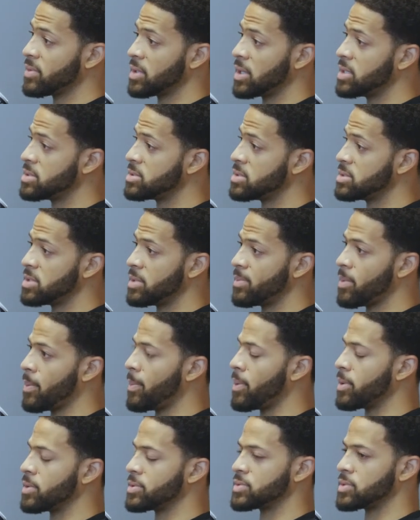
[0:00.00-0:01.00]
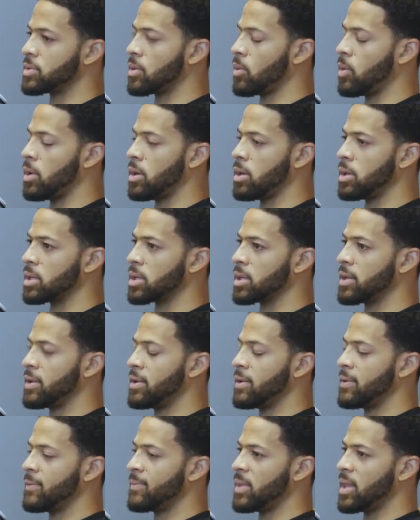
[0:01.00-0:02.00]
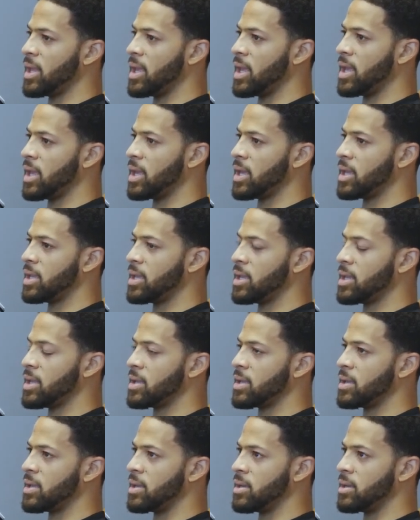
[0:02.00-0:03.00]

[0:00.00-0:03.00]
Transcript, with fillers: relationship, a personal walk, and it,